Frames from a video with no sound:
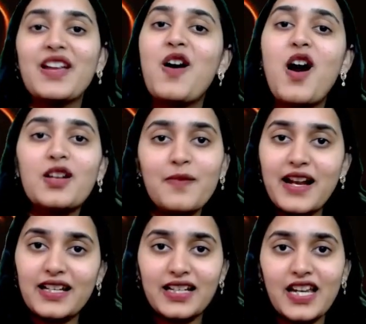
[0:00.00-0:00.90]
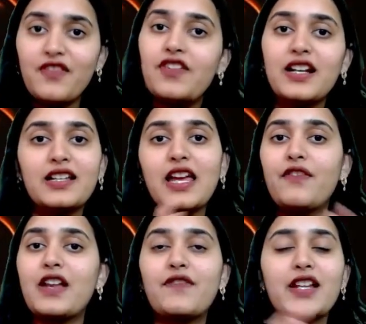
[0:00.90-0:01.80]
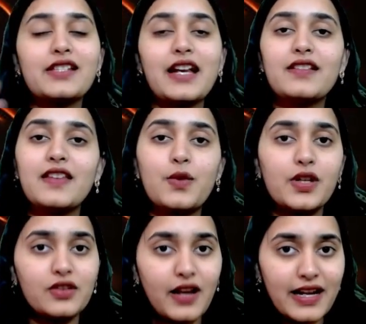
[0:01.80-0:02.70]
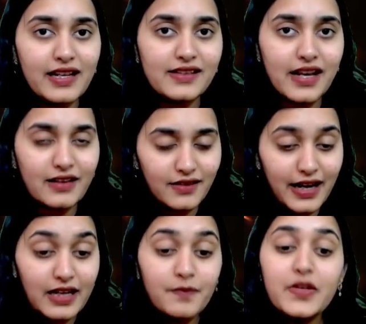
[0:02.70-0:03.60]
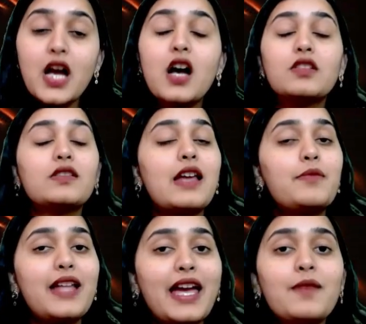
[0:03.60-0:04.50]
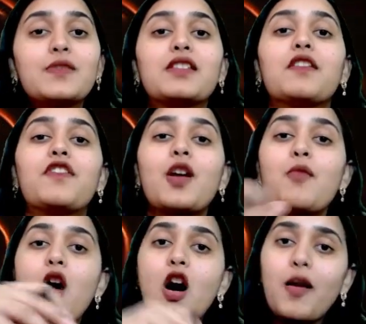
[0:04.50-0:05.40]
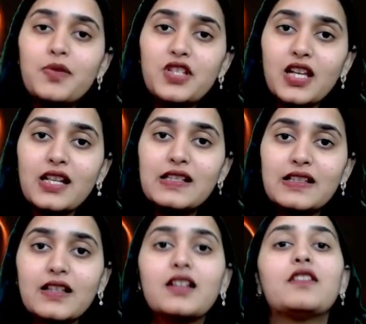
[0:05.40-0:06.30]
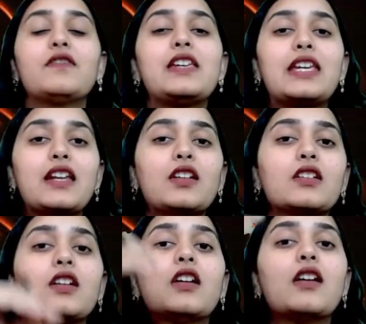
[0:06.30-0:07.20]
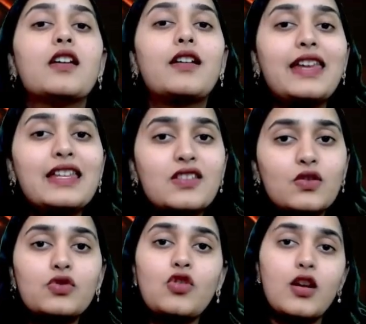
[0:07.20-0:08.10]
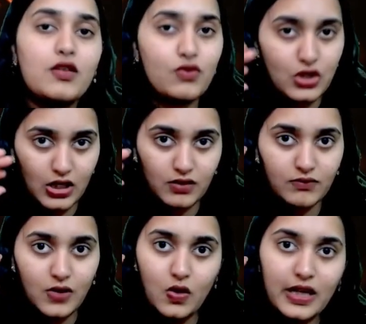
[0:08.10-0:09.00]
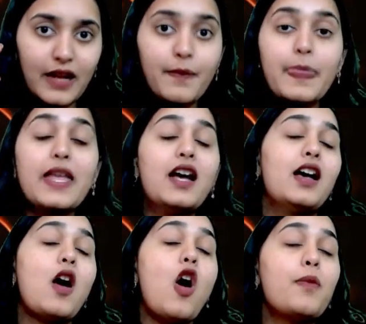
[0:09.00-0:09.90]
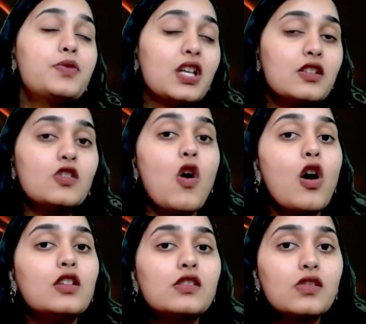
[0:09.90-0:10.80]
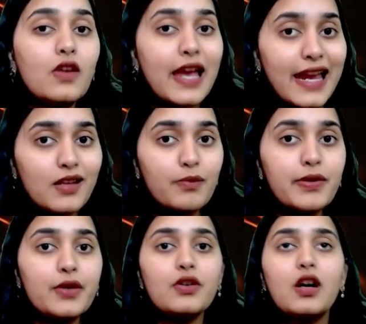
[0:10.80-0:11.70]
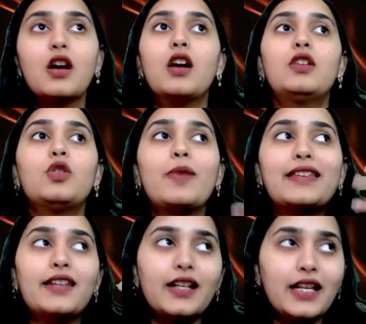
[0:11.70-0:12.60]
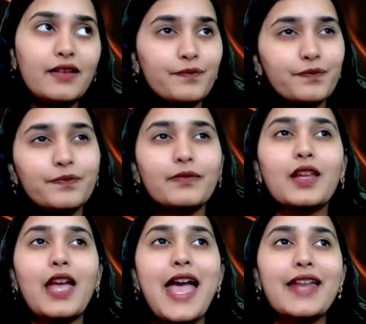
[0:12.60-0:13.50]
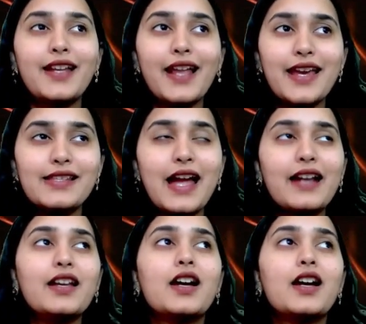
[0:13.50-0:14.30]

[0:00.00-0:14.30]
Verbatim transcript: automatically if it if left hand side is equal to the right hand side right so sometimes from options we can reach to solution okay options also help you to basically analyze that